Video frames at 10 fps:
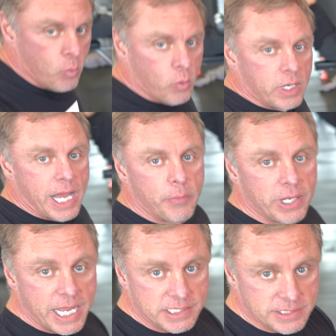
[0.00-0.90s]
what I
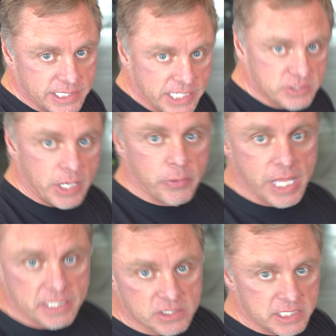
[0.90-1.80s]
would like to see is I would
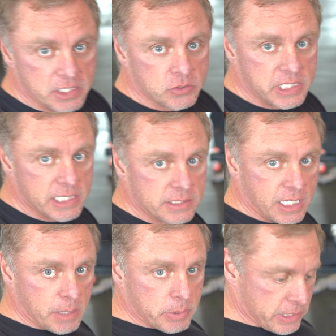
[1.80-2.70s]
like to see your
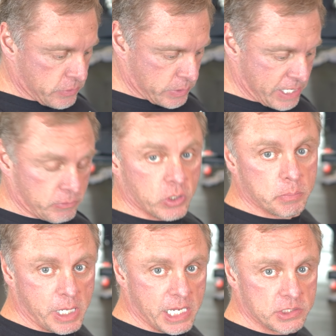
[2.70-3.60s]
chest up and you have
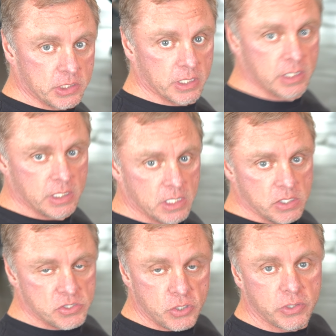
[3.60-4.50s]
good posture.
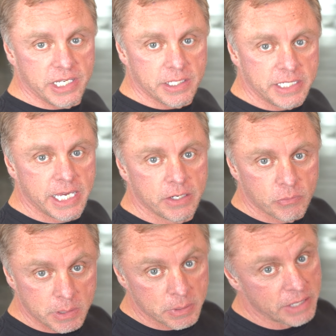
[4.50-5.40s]
So you can
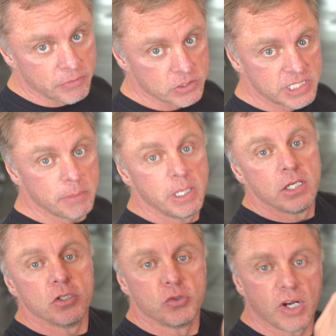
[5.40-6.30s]
again remember that first tip:
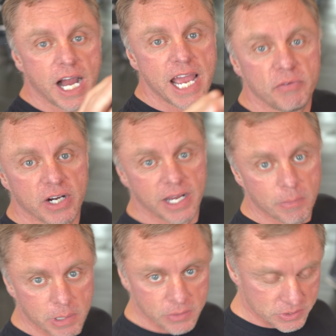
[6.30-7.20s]
drive your
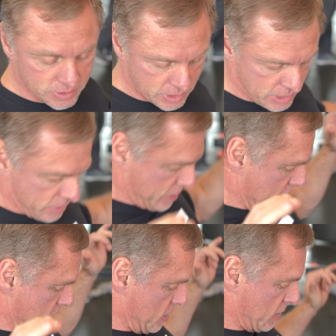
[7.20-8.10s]
elbows
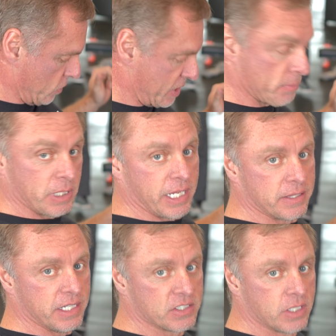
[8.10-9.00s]
right? So something
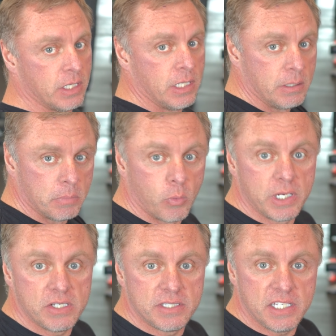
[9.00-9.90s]
like this. But
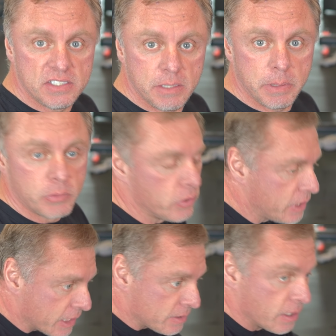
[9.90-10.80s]
what do you see? You see people
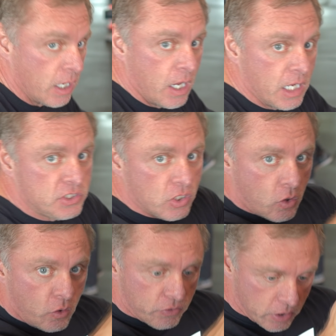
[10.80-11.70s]
doing this, hunching
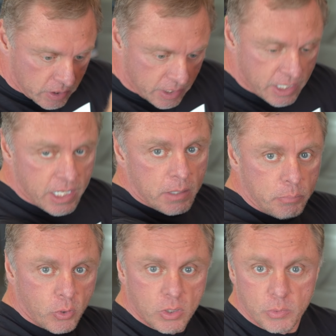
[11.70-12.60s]
over,
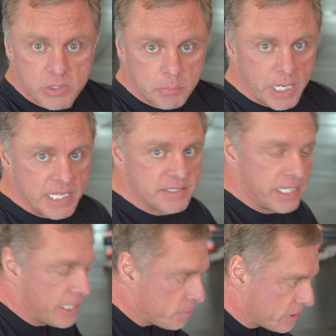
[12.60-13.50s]
pulling with their
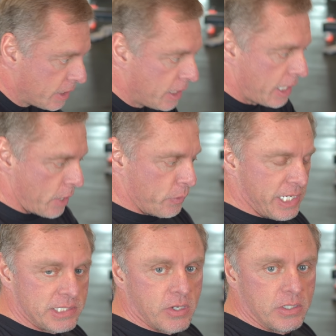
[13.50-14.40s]
biceps. And
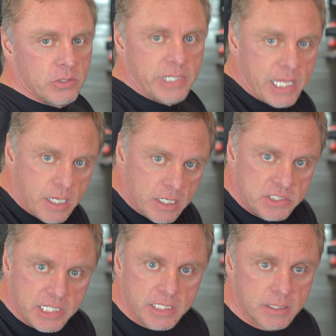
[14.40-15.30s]
when they start doing that
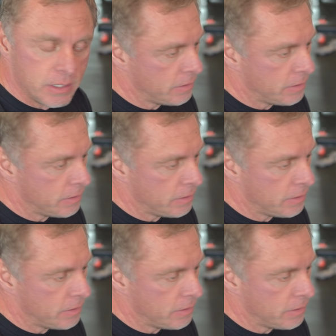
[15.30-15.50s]
hunching,